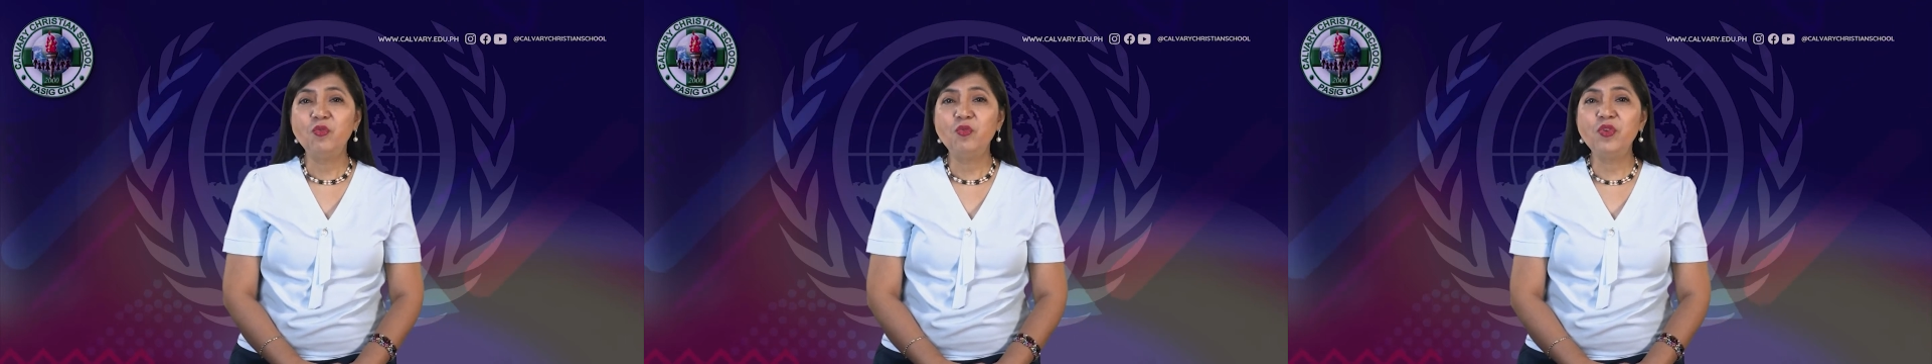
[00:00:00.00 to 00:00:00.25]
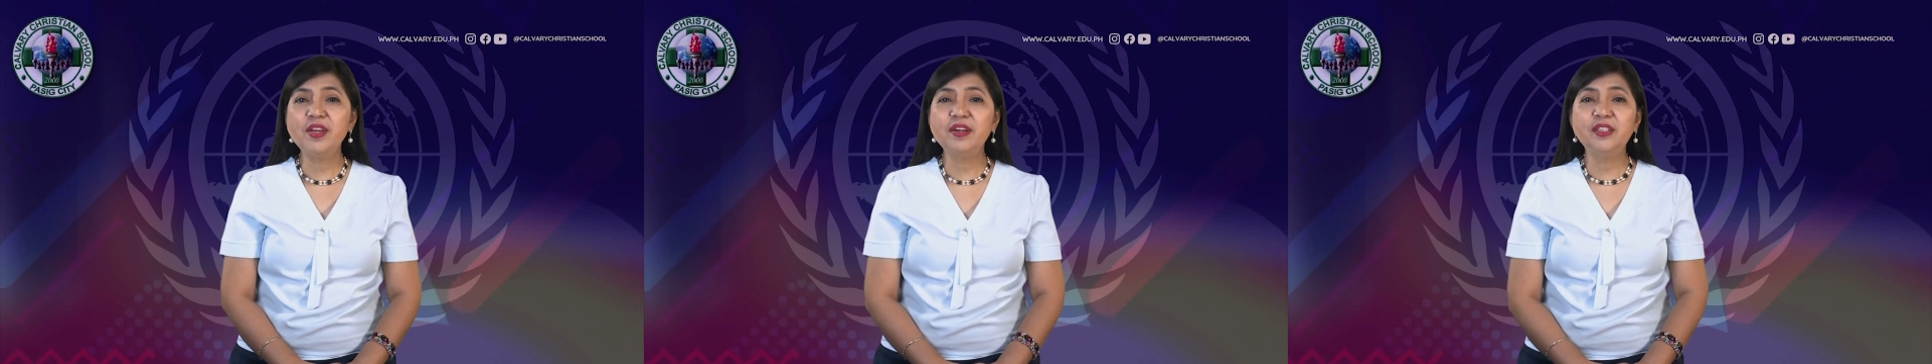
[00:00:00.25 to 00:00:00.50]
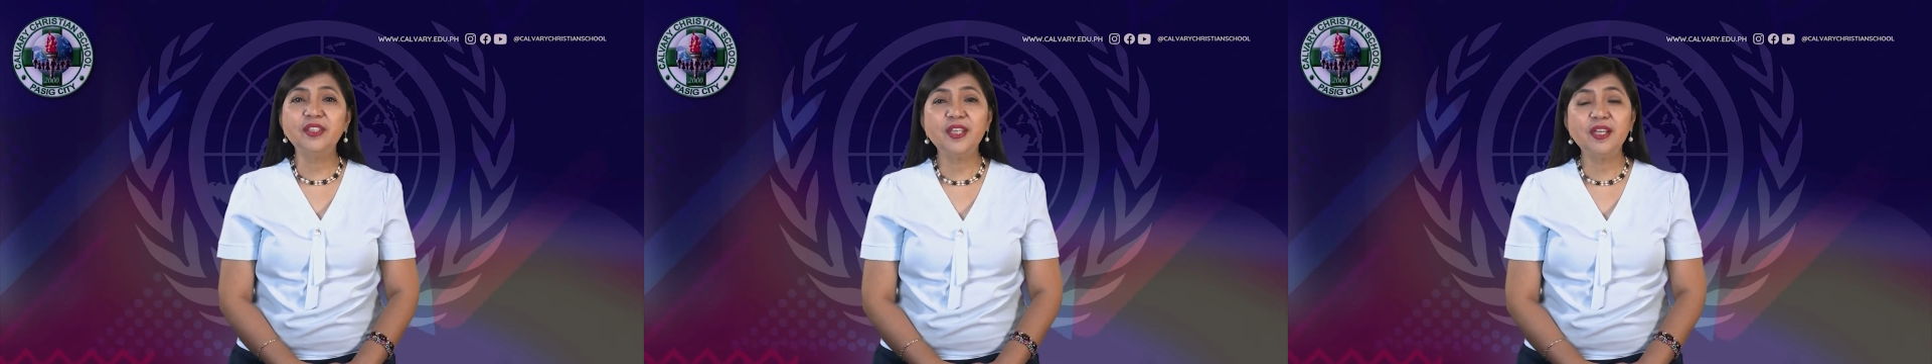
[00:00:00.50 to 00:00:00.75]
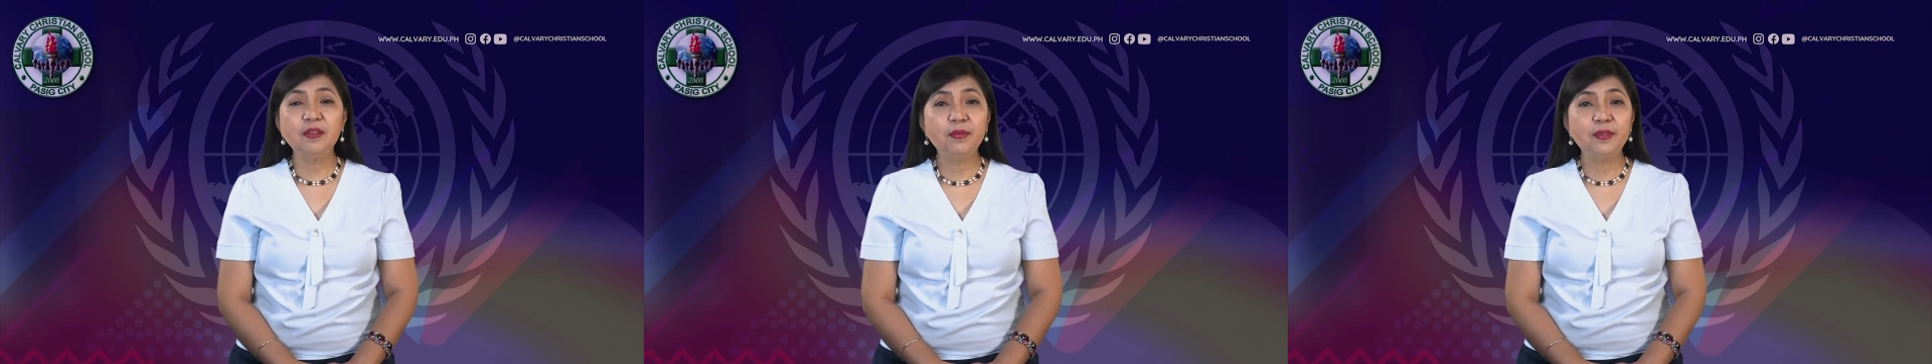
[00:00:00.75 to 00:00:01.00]
we are
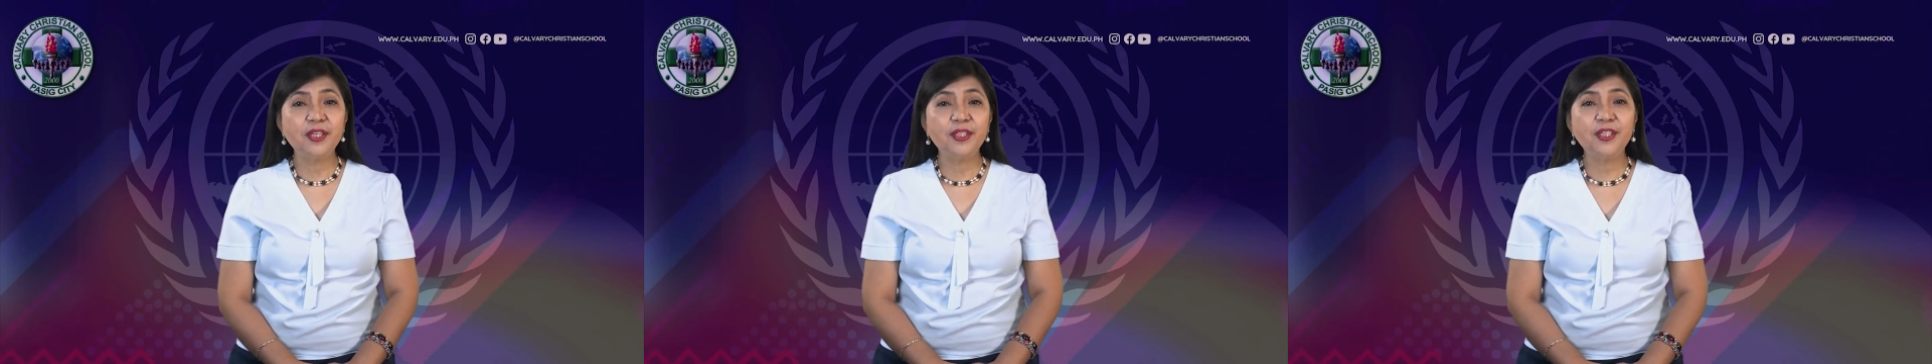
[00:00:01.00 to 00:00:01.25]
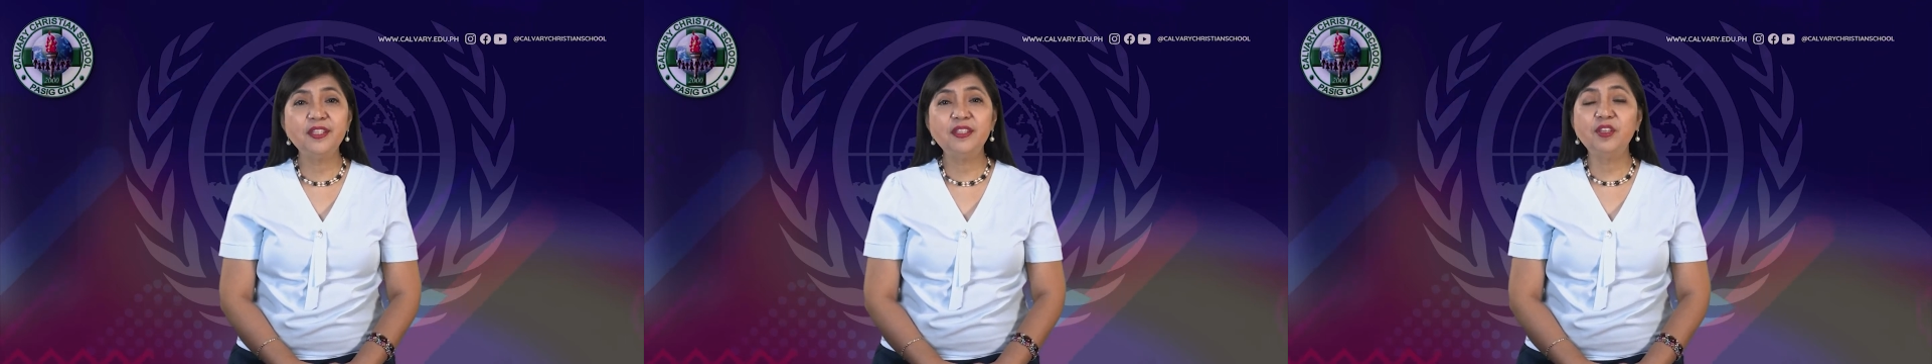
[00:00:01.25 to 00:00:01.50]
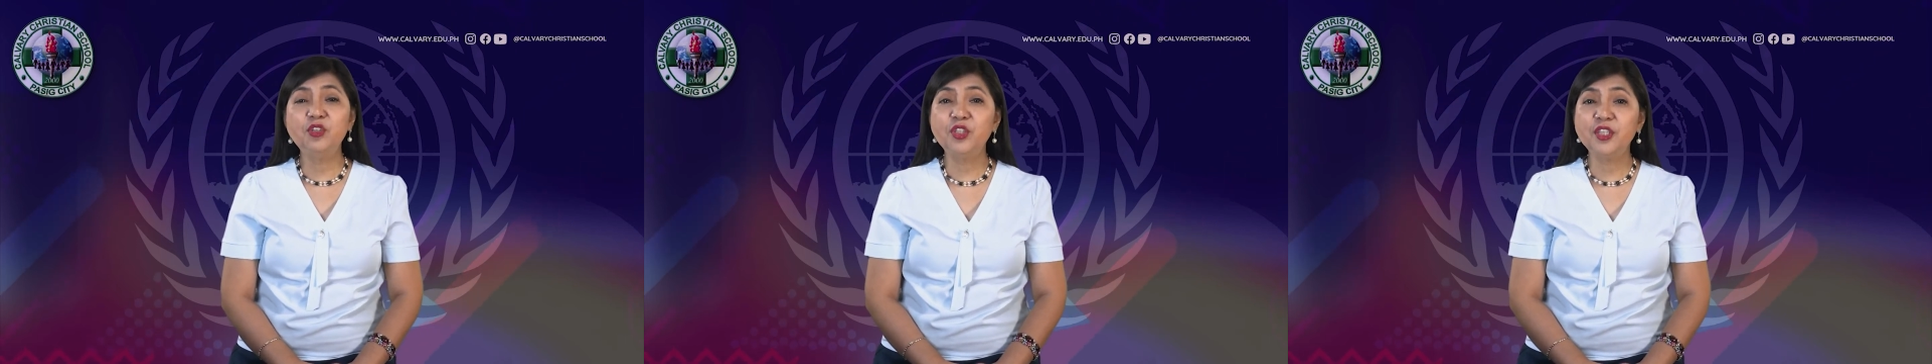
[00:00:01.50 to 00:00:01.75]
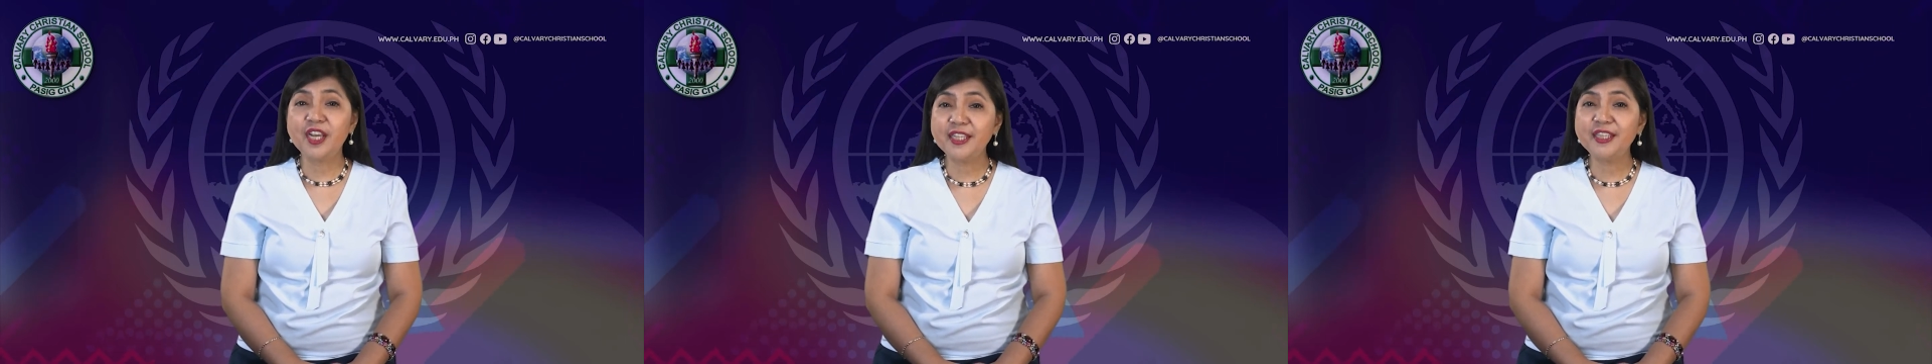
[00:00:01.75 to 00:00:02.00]
celebrating the
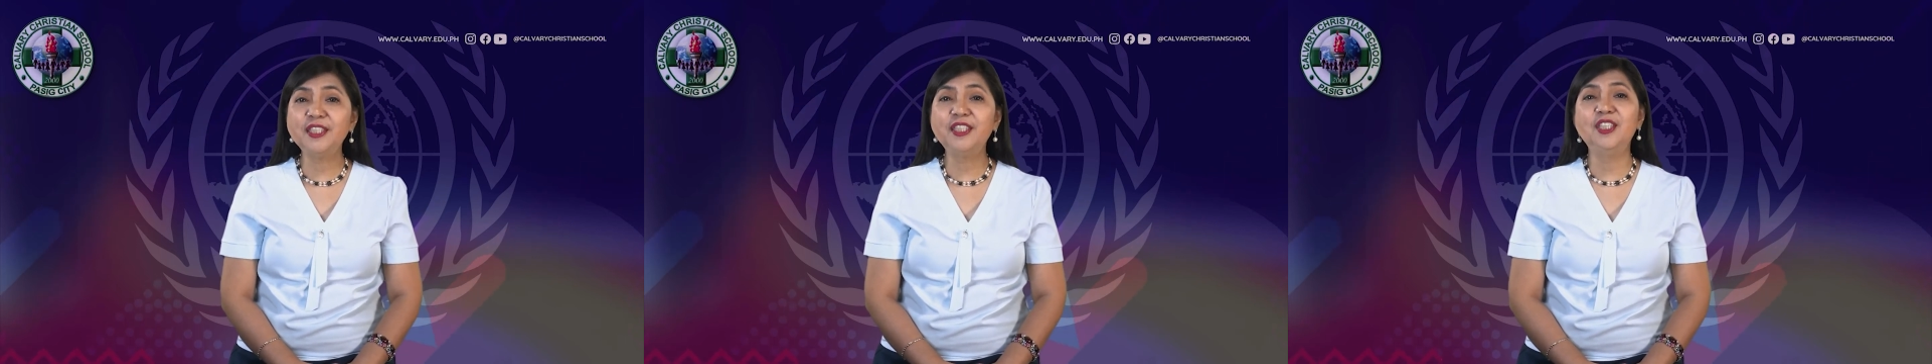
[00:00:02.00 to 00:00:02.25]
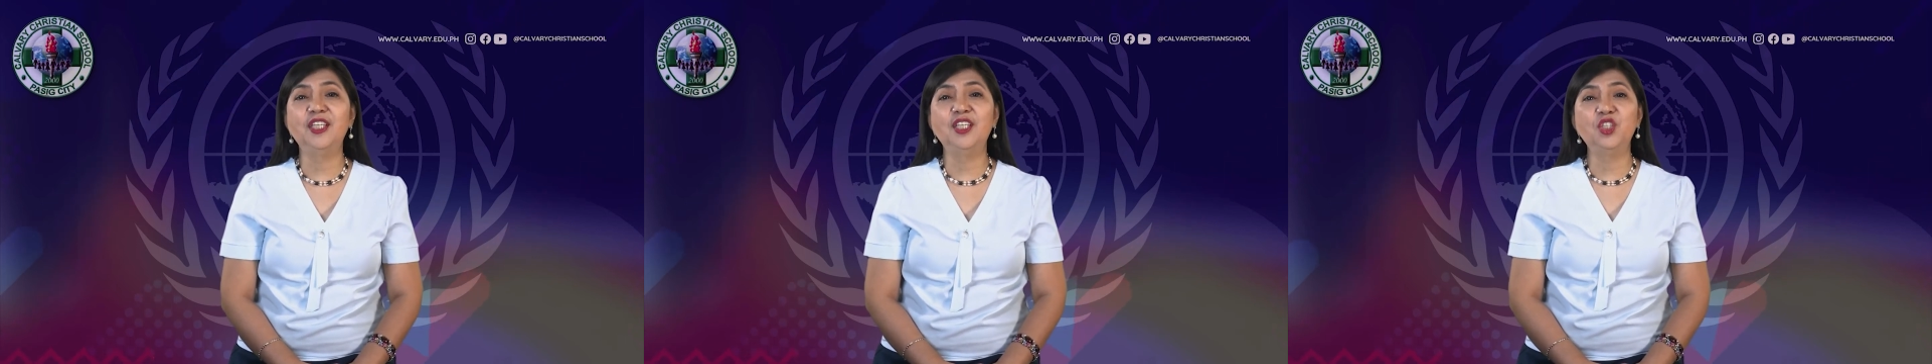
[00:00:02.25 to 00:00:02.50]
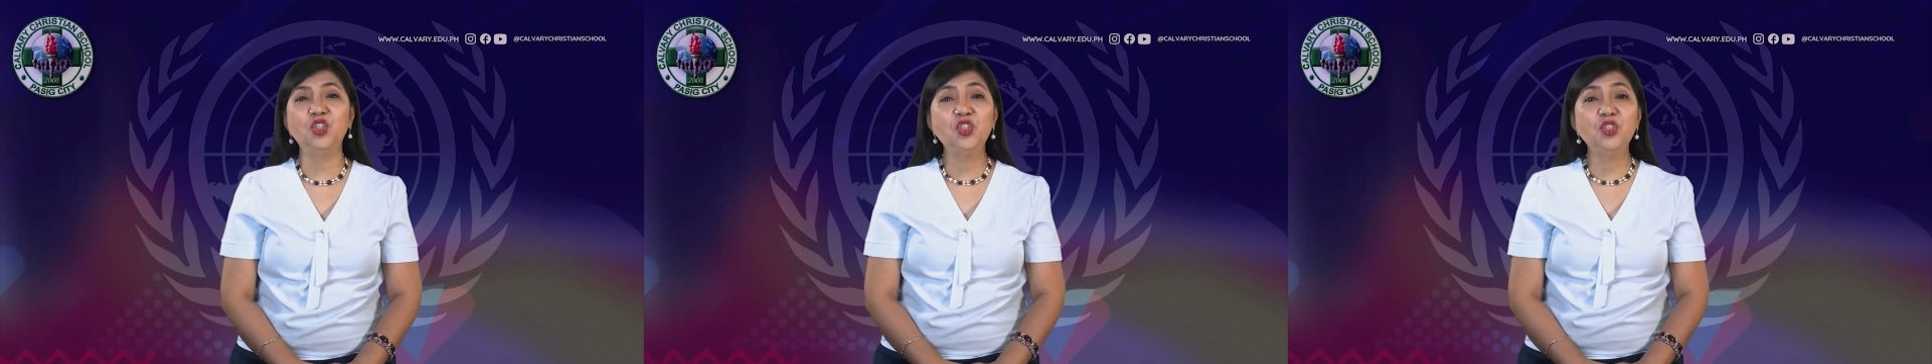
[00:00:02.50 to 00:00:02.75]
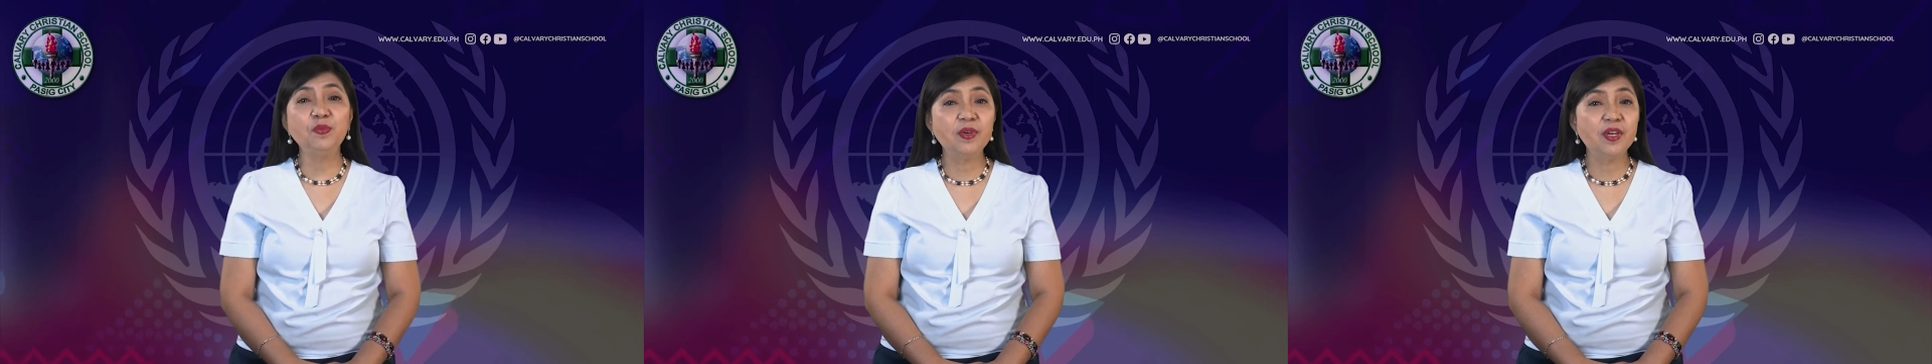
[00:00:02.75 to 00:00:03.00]
United
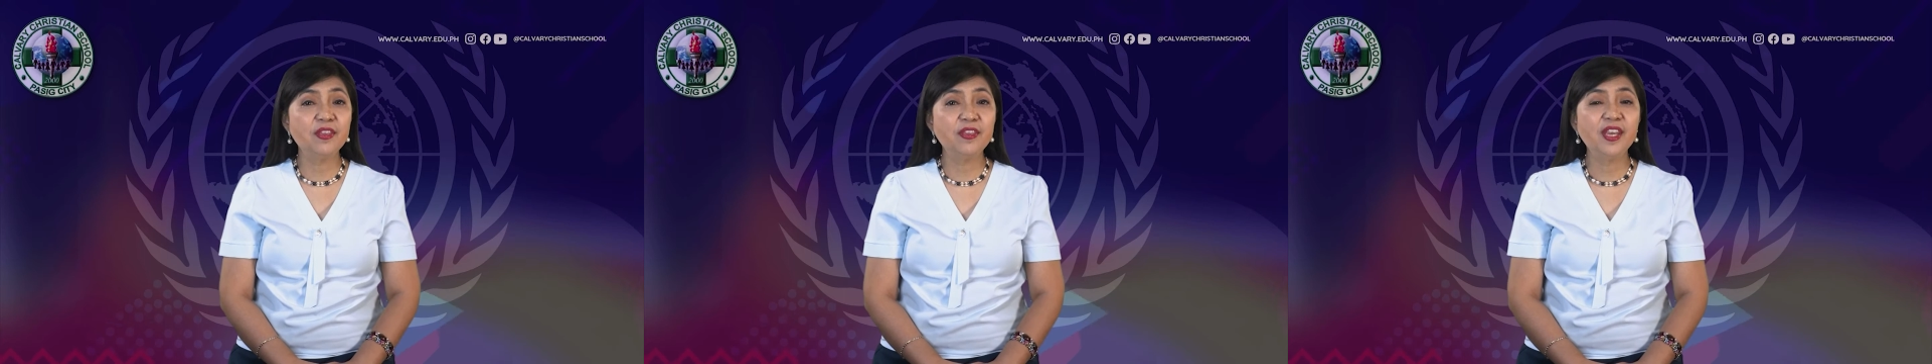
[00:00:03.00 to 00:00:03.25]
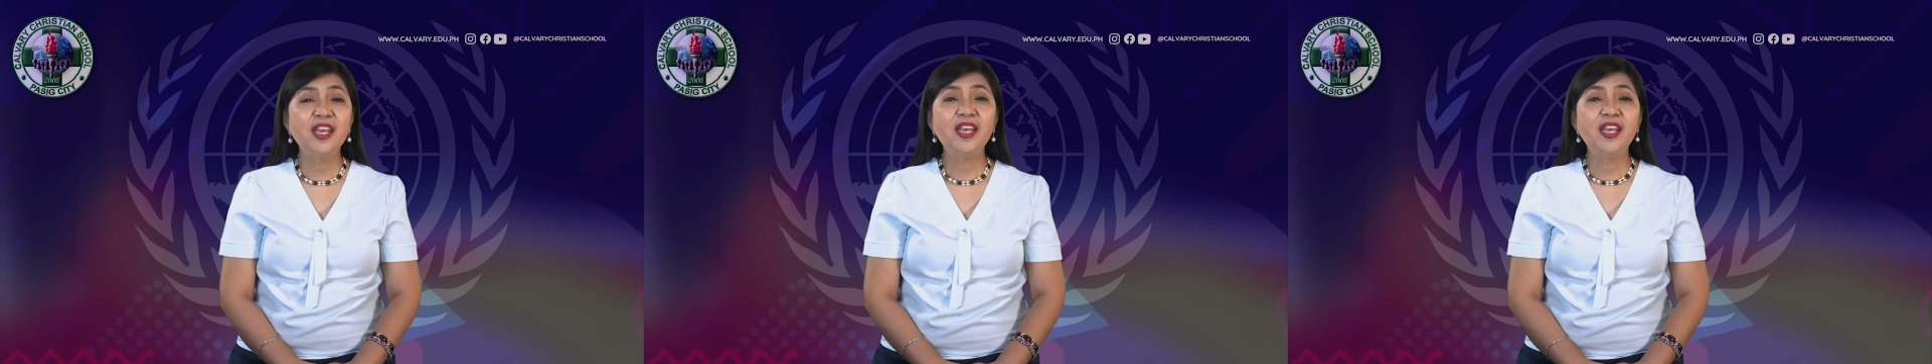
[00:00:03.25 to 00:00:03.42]
Nations Month